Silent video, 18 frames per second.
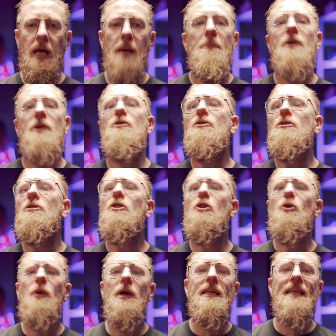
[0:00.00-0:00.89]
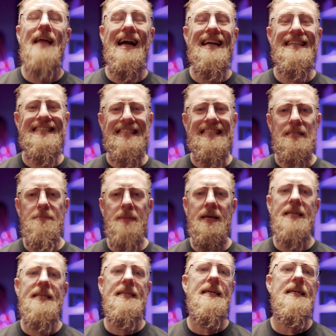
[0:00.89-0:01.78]
but you can create as
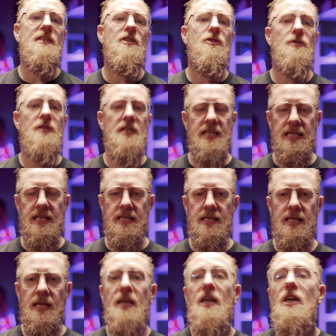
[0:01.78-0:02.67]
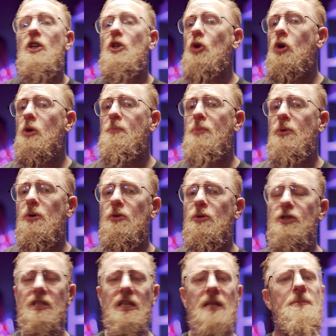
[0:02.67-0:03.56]
many as you need. Node
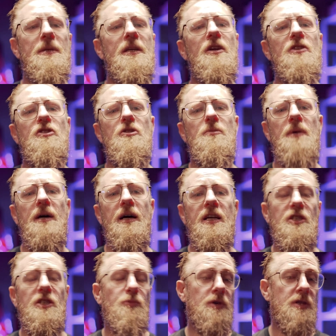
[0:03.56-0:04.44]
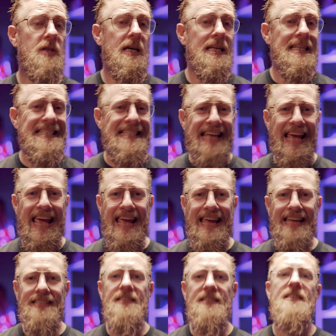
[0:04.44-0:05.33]
pools can be customized with
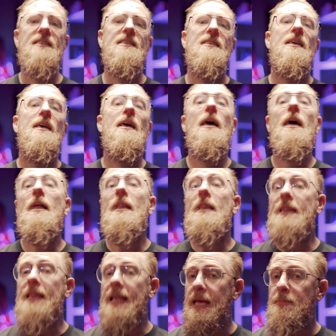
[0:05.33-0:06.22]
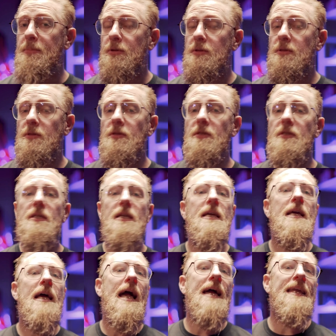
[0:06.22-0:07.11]
taints, labels,
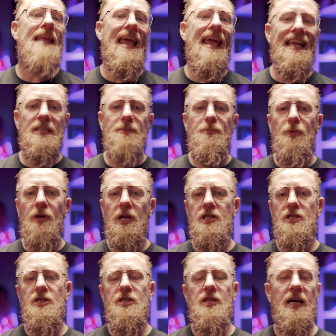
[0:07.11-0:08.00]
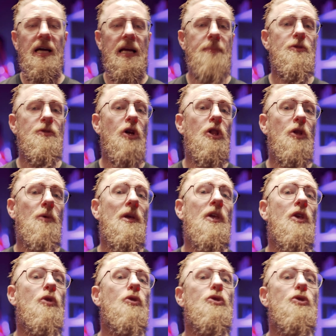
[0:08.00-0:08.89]
and expiration times, allowing you